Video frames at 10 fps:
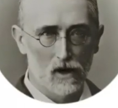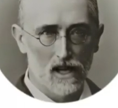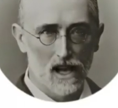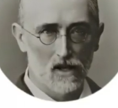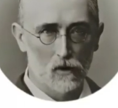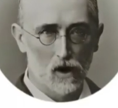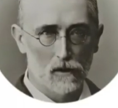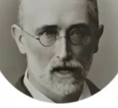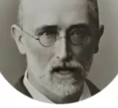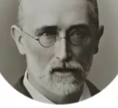with another
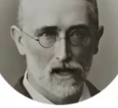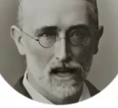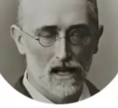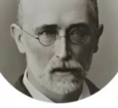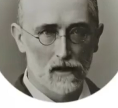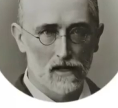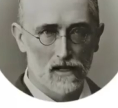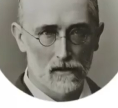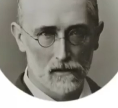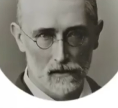primitive
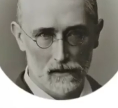element.